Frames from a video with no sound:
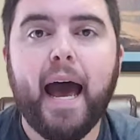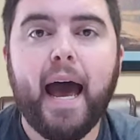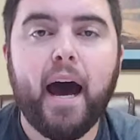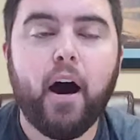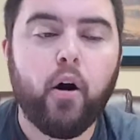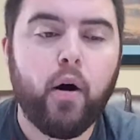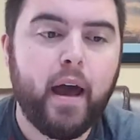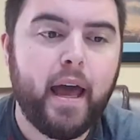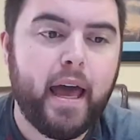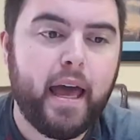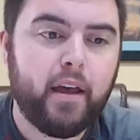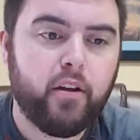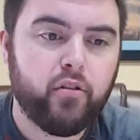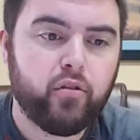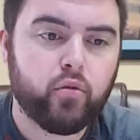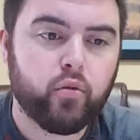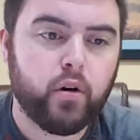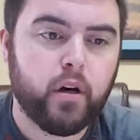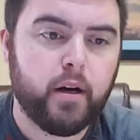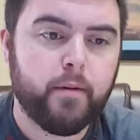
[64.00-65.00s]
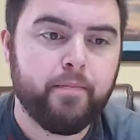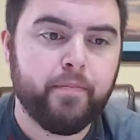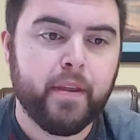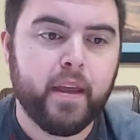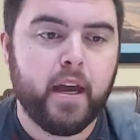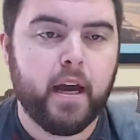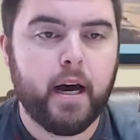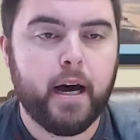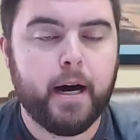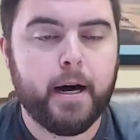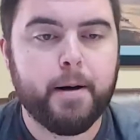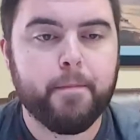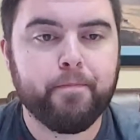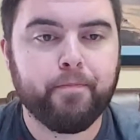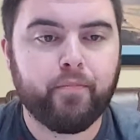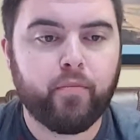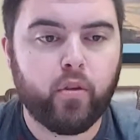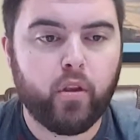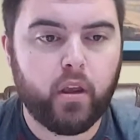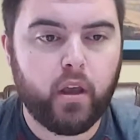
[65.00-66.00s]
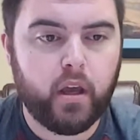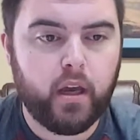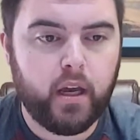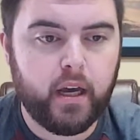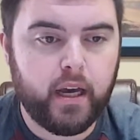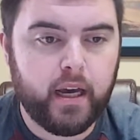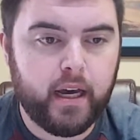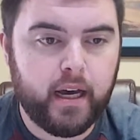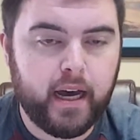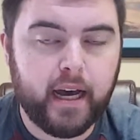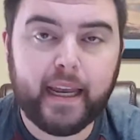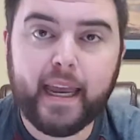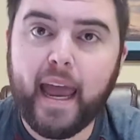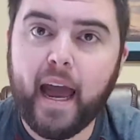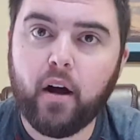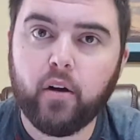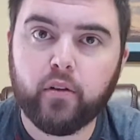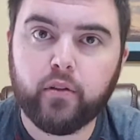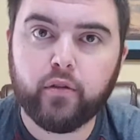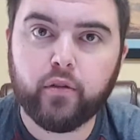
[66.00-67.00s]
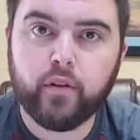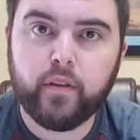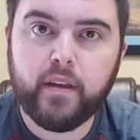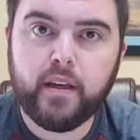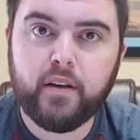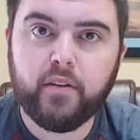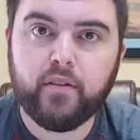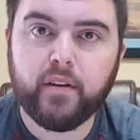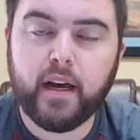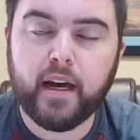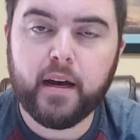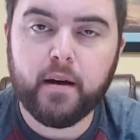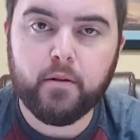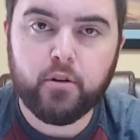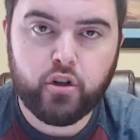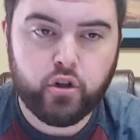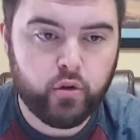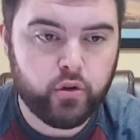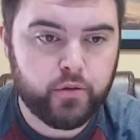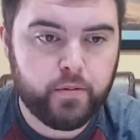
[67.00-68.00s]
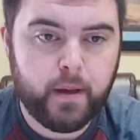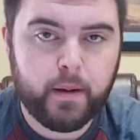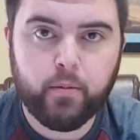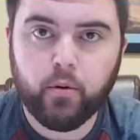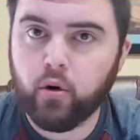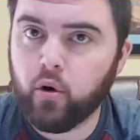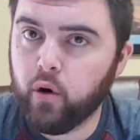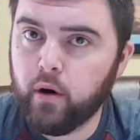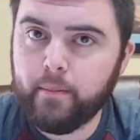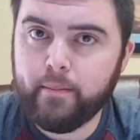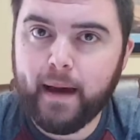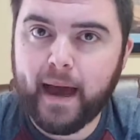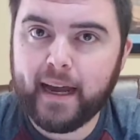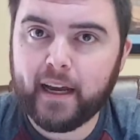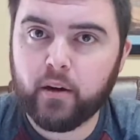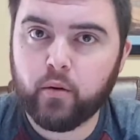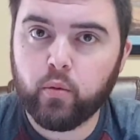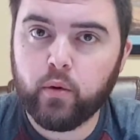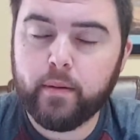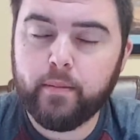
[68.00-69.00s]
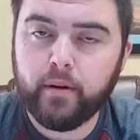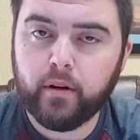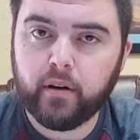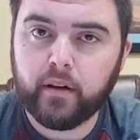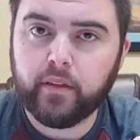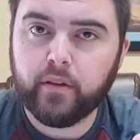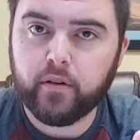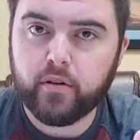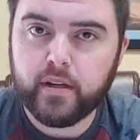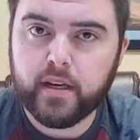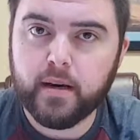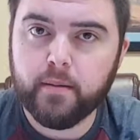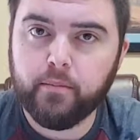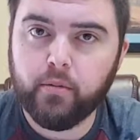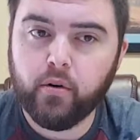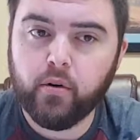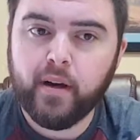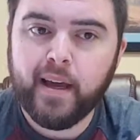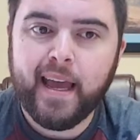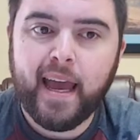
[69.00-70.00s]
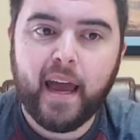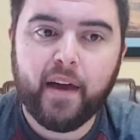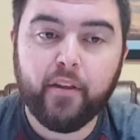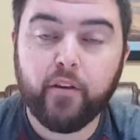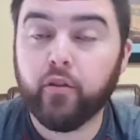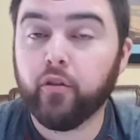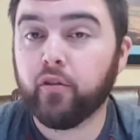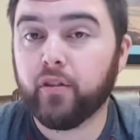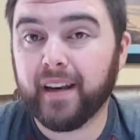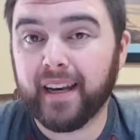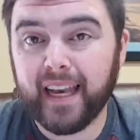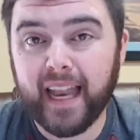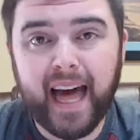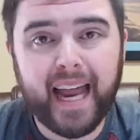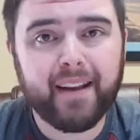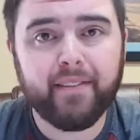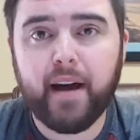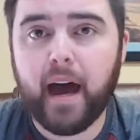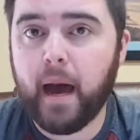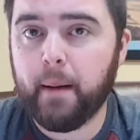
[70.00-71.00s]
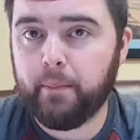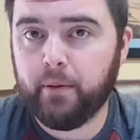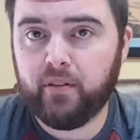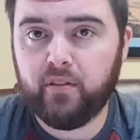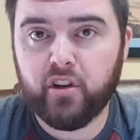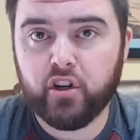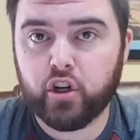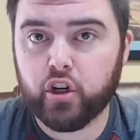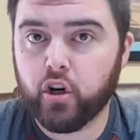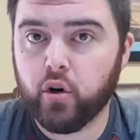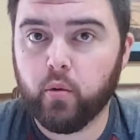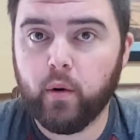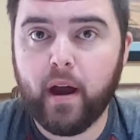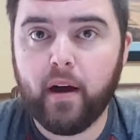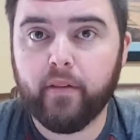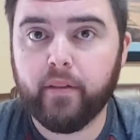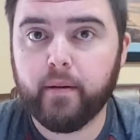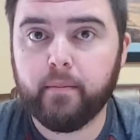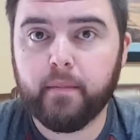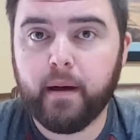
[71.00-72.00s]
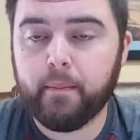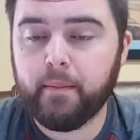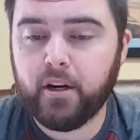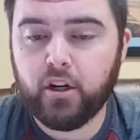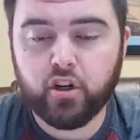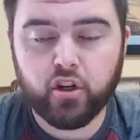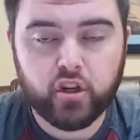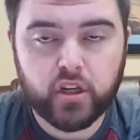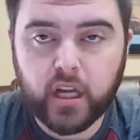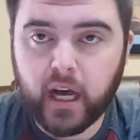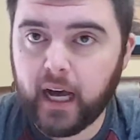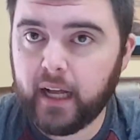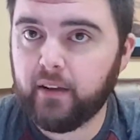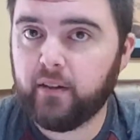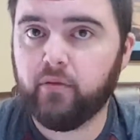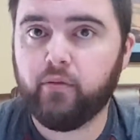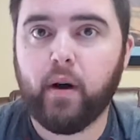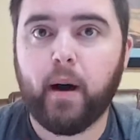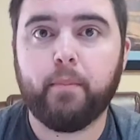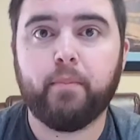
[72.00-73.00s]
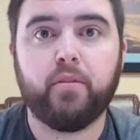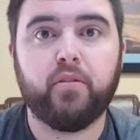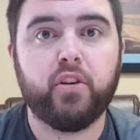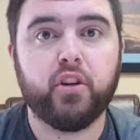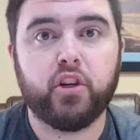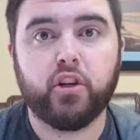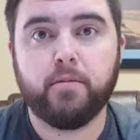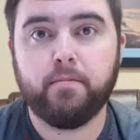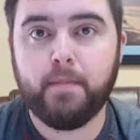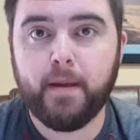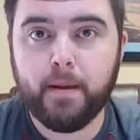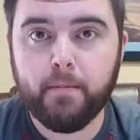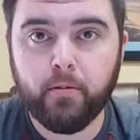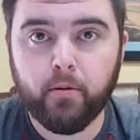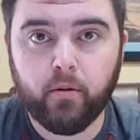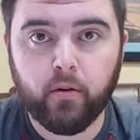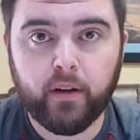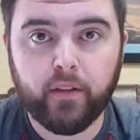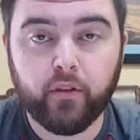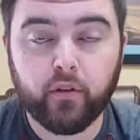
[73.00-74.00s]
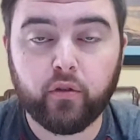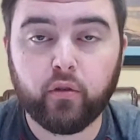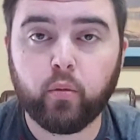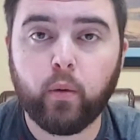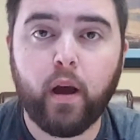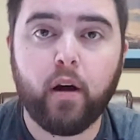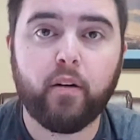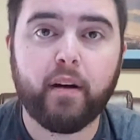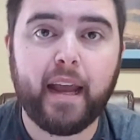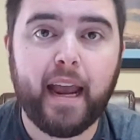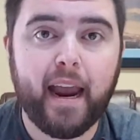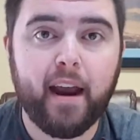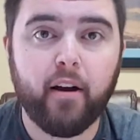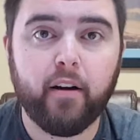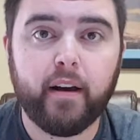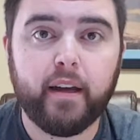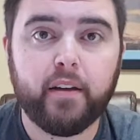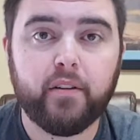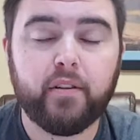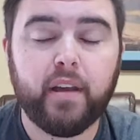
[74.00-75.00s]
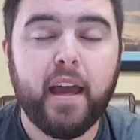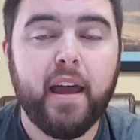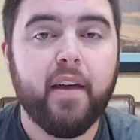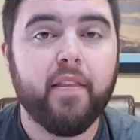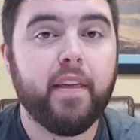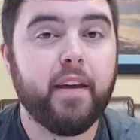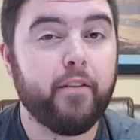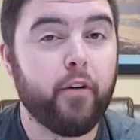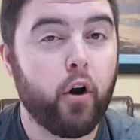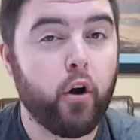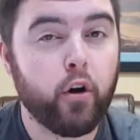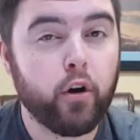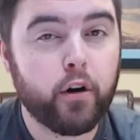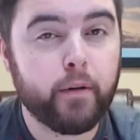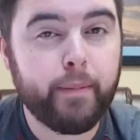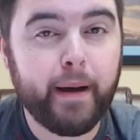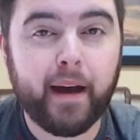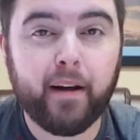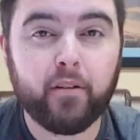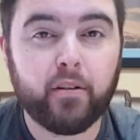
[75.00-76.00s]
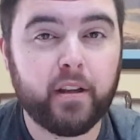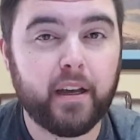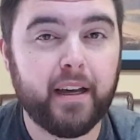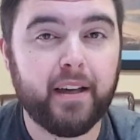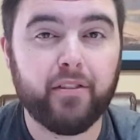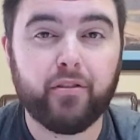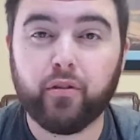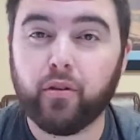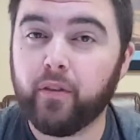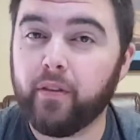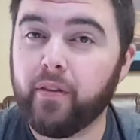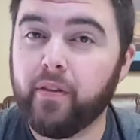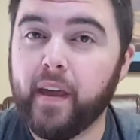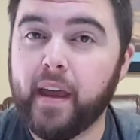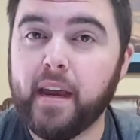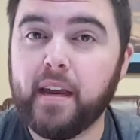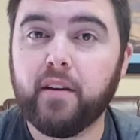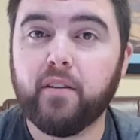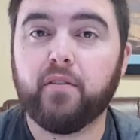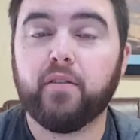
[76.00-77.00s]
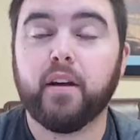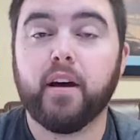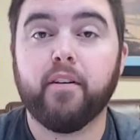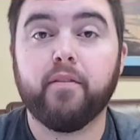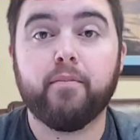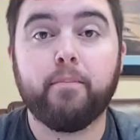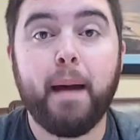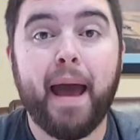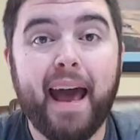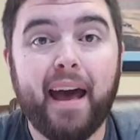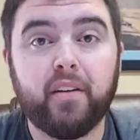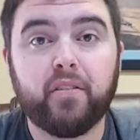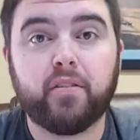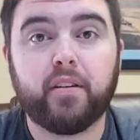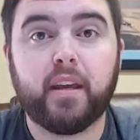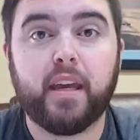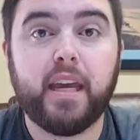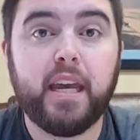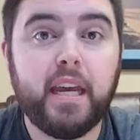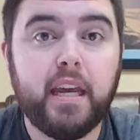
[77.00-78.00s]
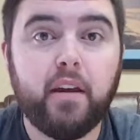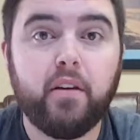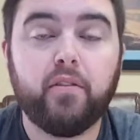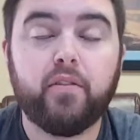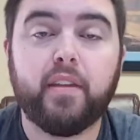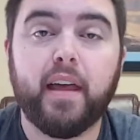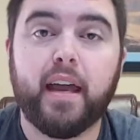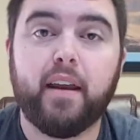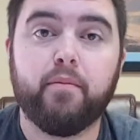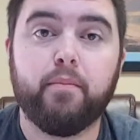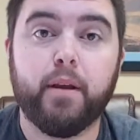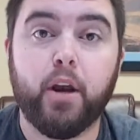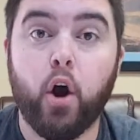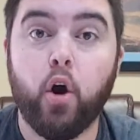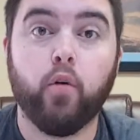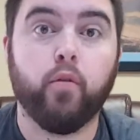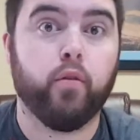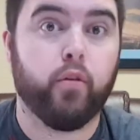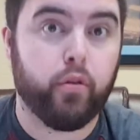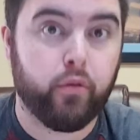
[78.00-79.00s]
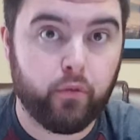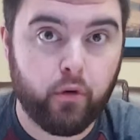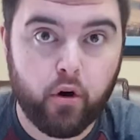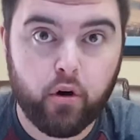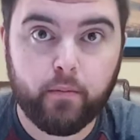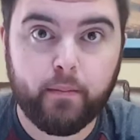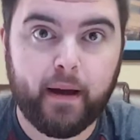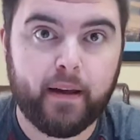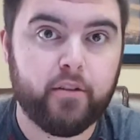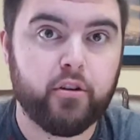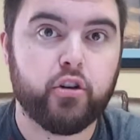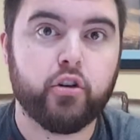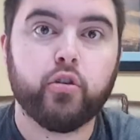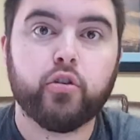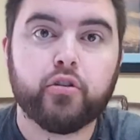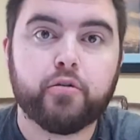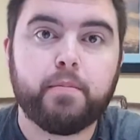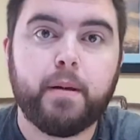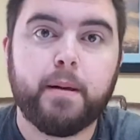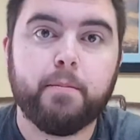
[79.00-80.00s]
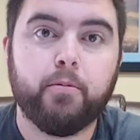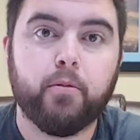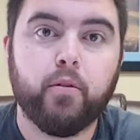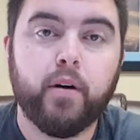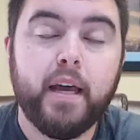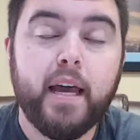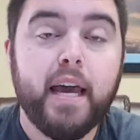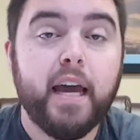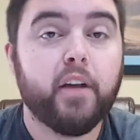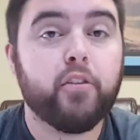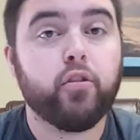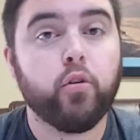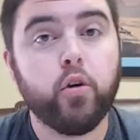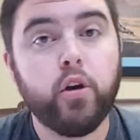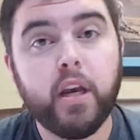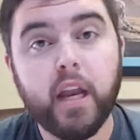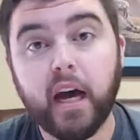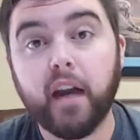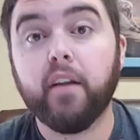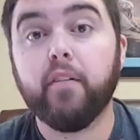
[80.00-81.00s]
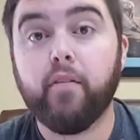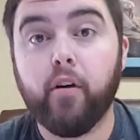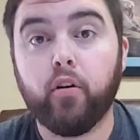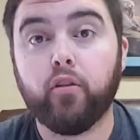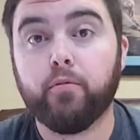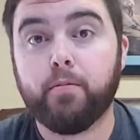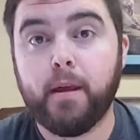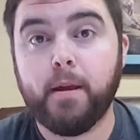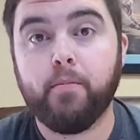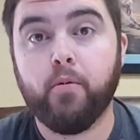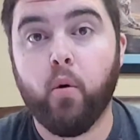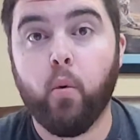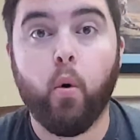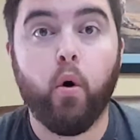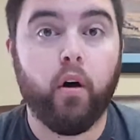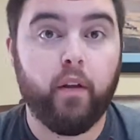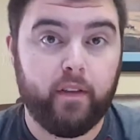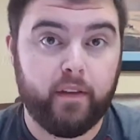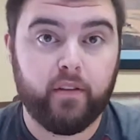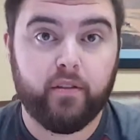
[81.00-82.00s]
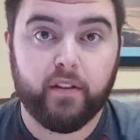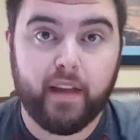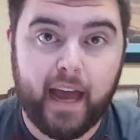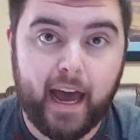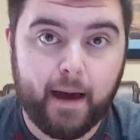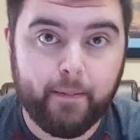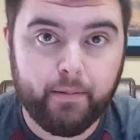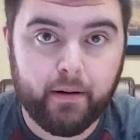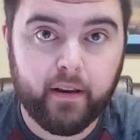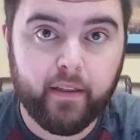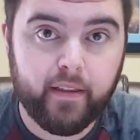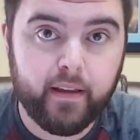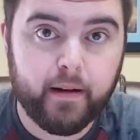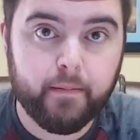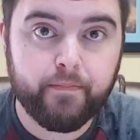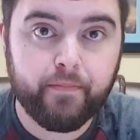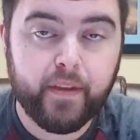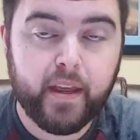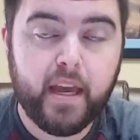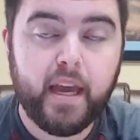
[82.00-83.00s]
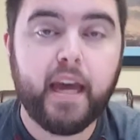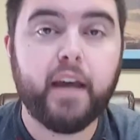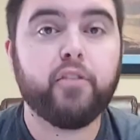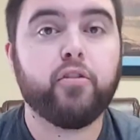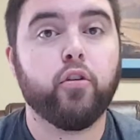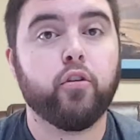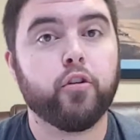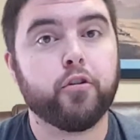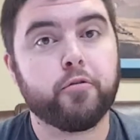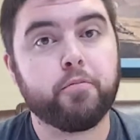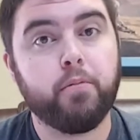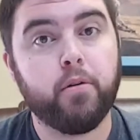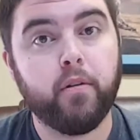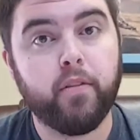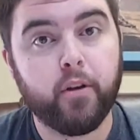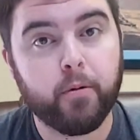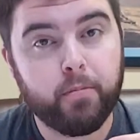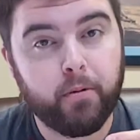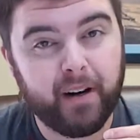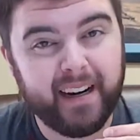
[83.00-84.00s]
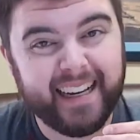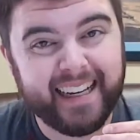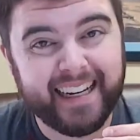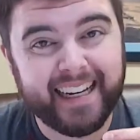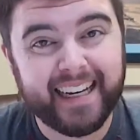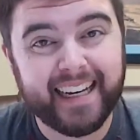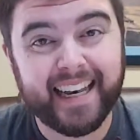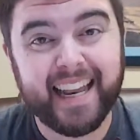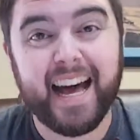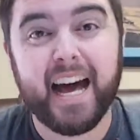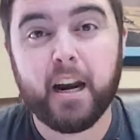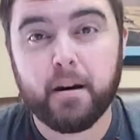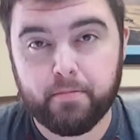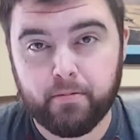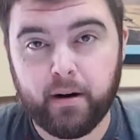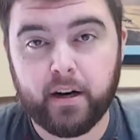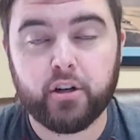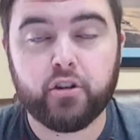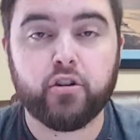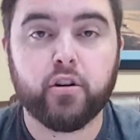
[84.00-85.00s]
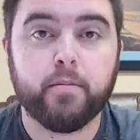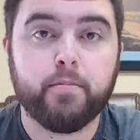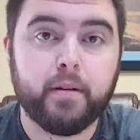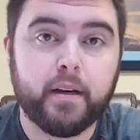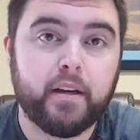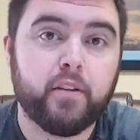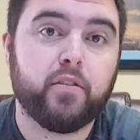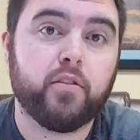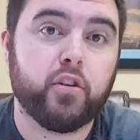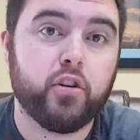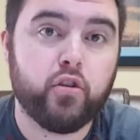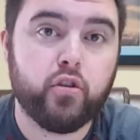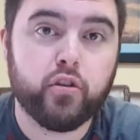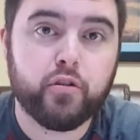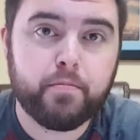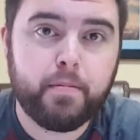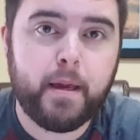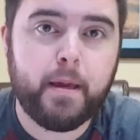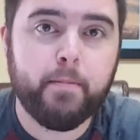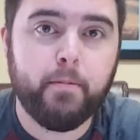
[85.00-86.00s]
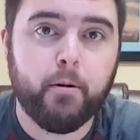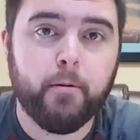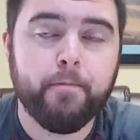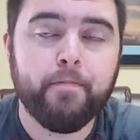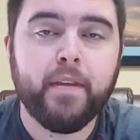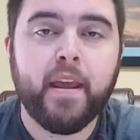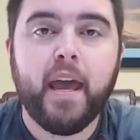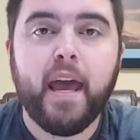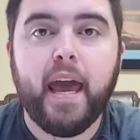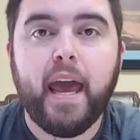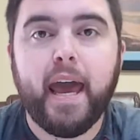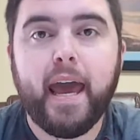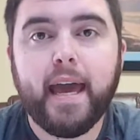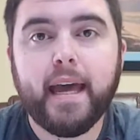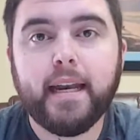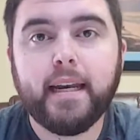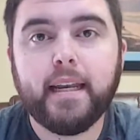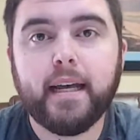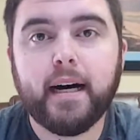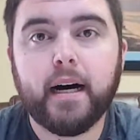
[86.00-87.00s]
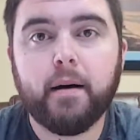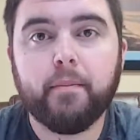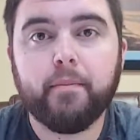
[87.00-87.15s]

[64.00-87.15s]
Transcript: how Ezra accounts for these Jewish people going back and rebuilding their temple. And then there's a lot of opposition around them. I mean, just tons of opposition. People in the surrounding areas, they've heard about certain things of past kings that have been overthrown by the Jewish people. And so none of those people want this to happen to them. And so they're putting a lot of pressure up against the Jewish people. And